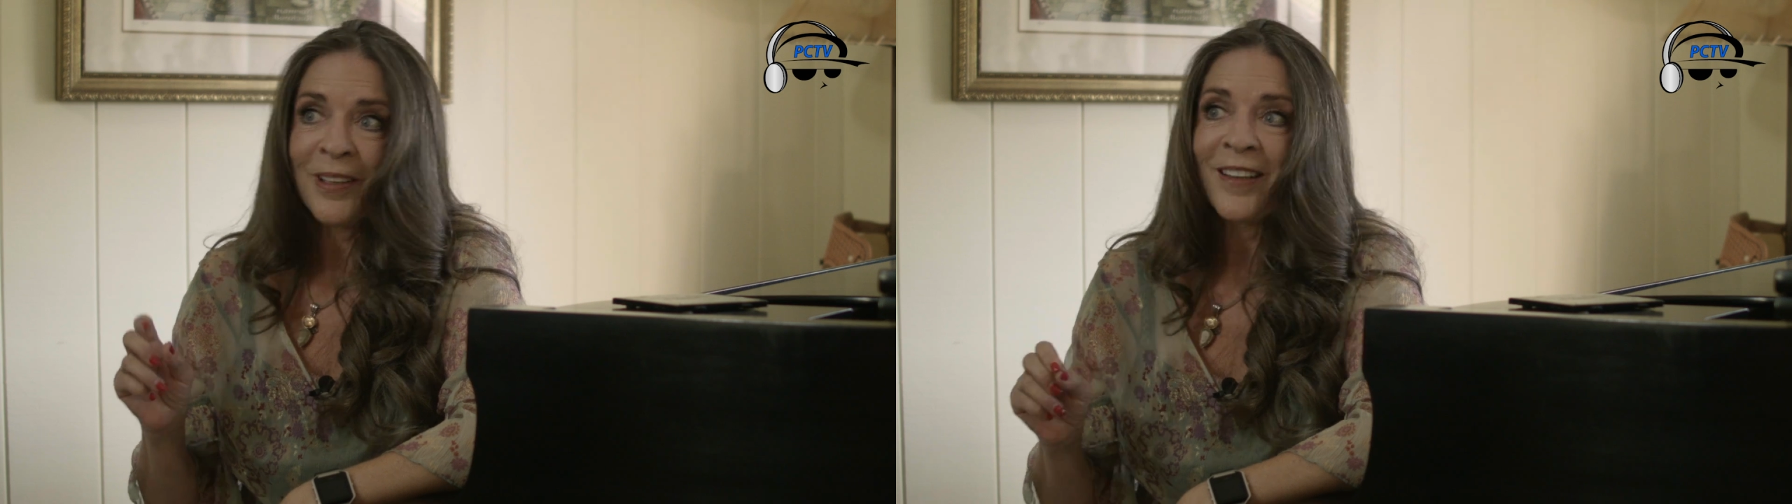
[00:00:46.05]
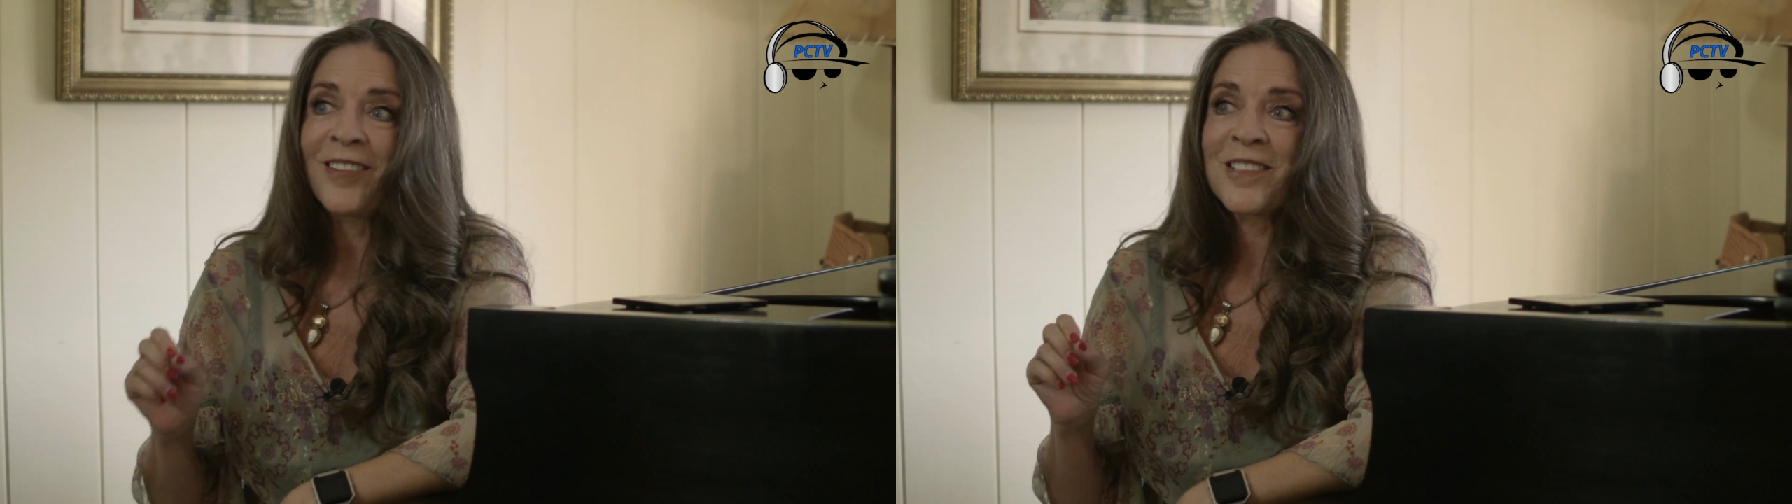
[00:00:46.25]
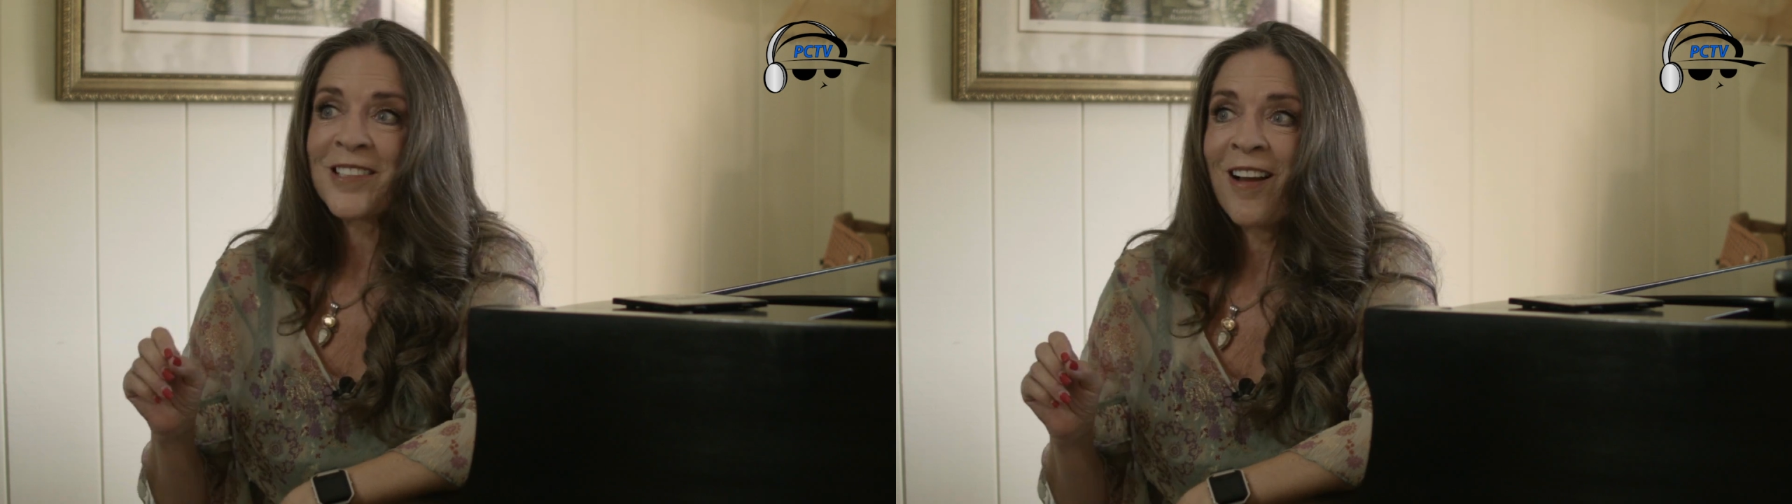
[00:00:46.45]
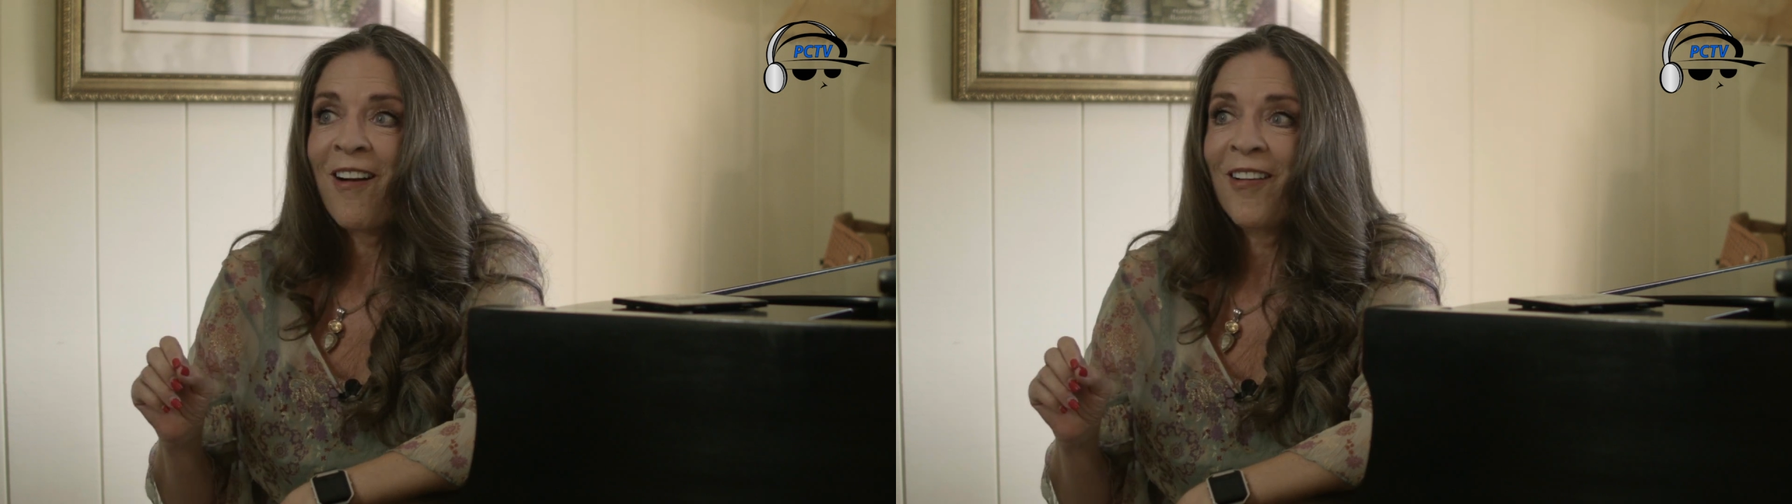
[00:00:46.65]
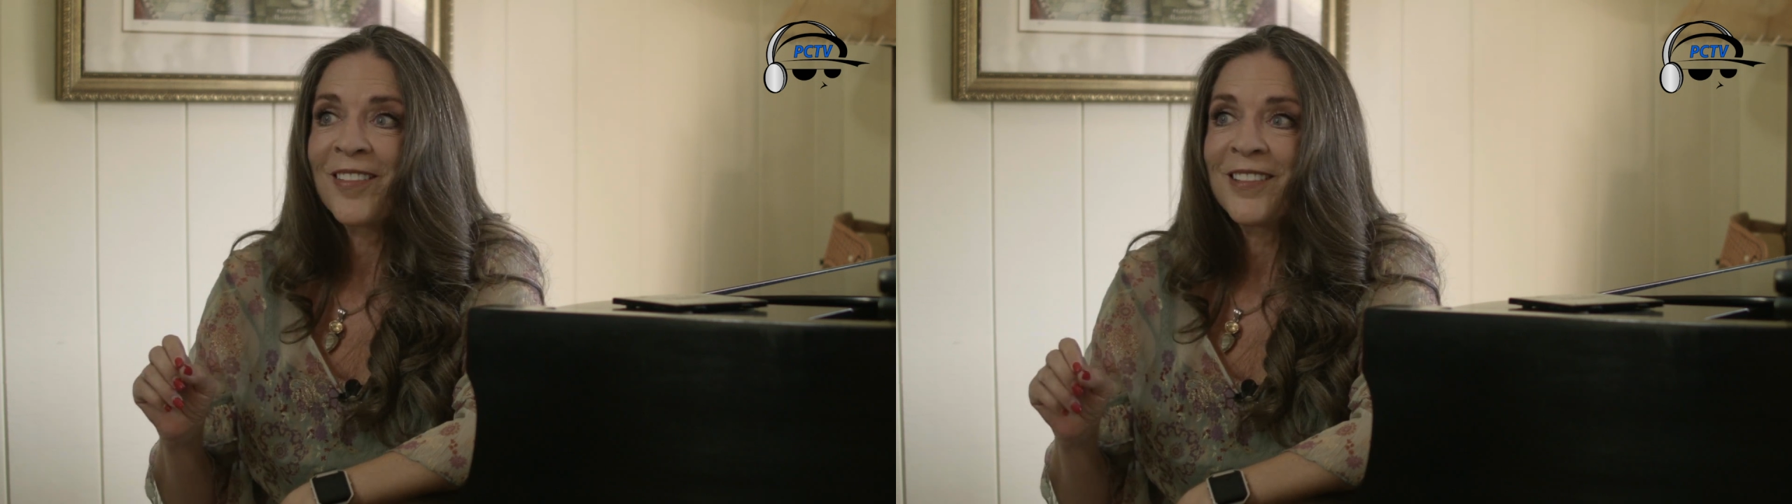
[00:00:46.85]
little
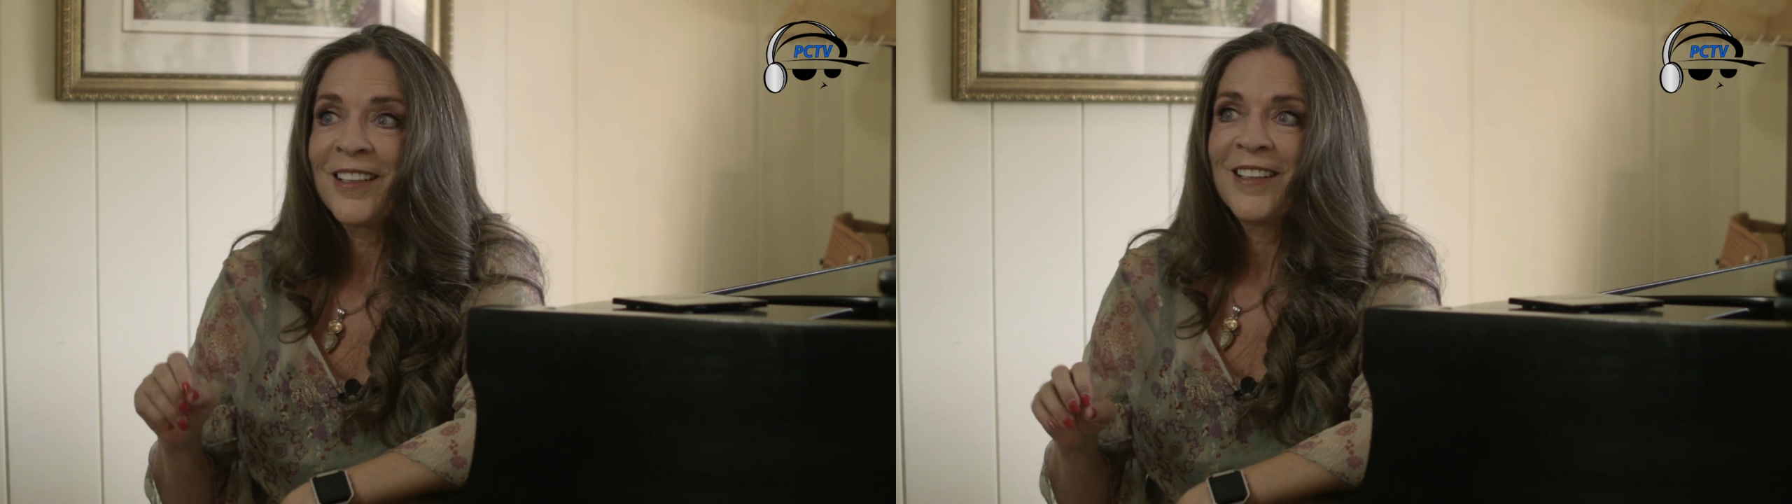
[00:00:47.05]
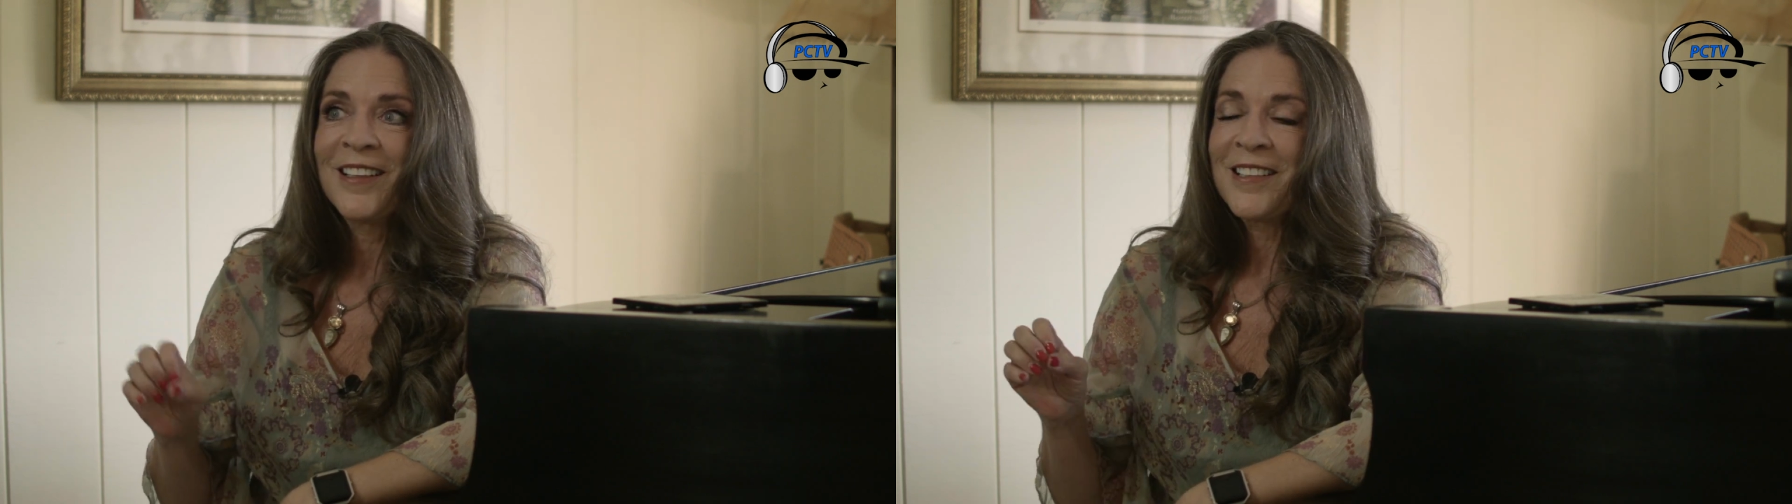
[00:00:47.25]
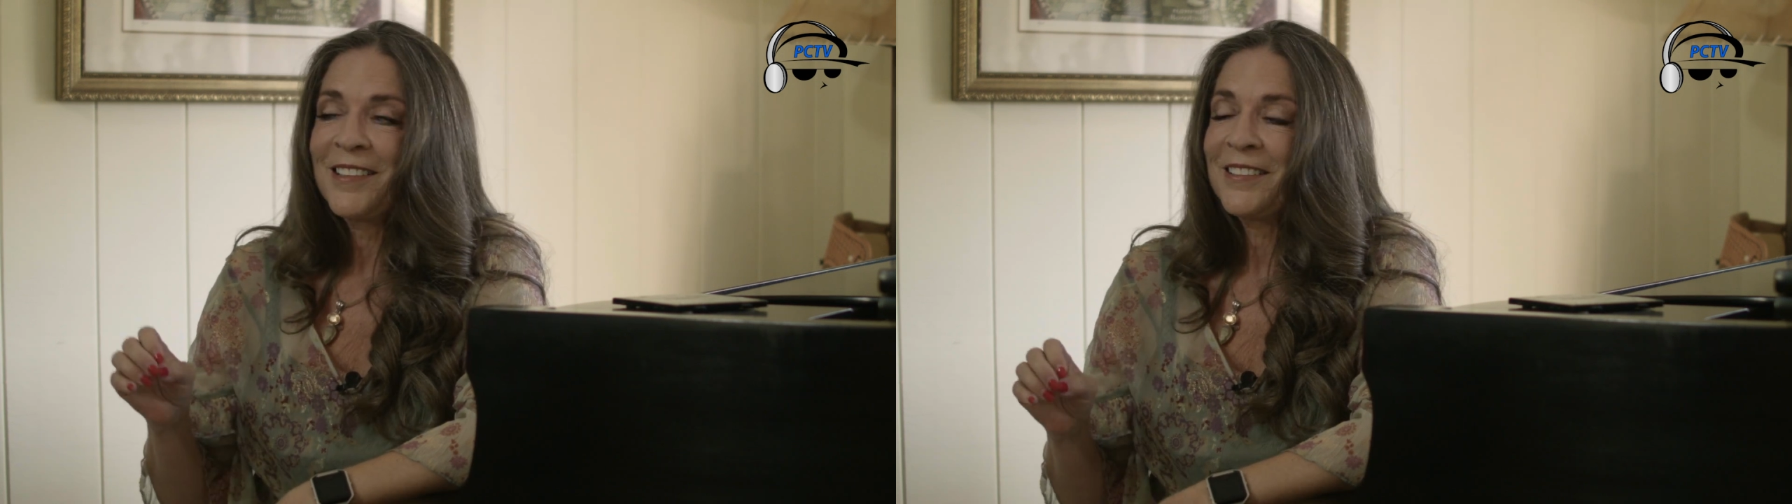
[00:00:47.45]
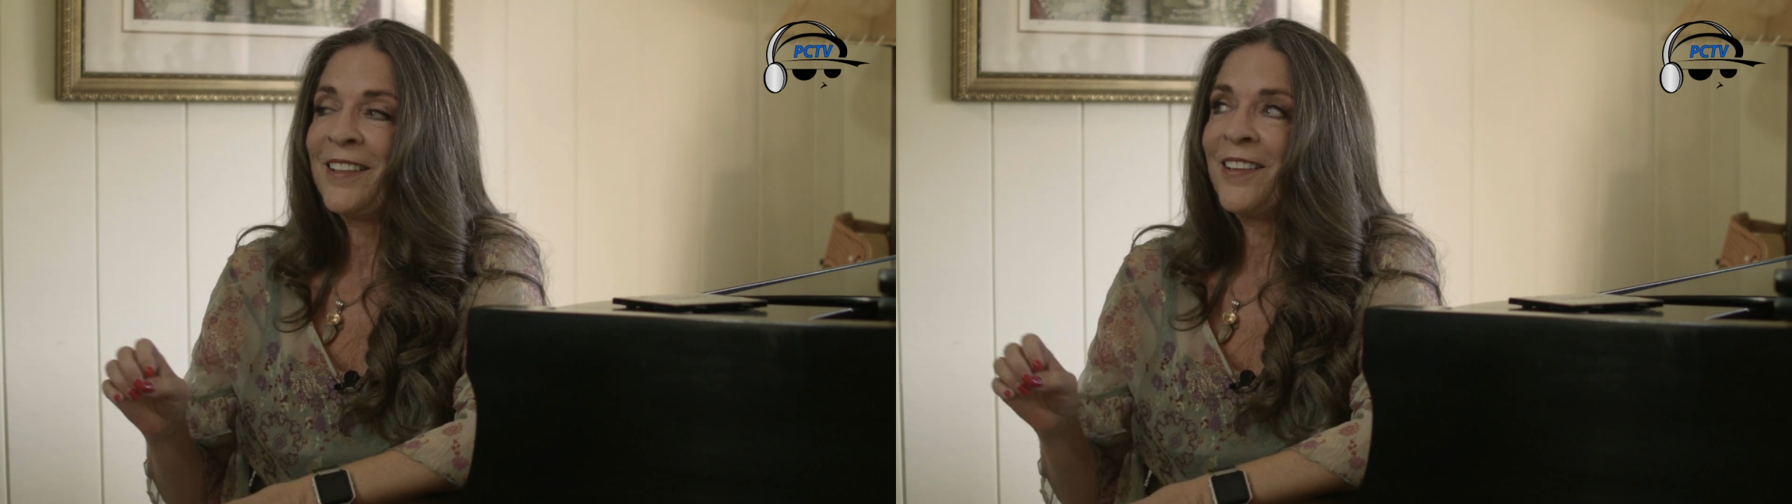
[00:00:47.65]
song, you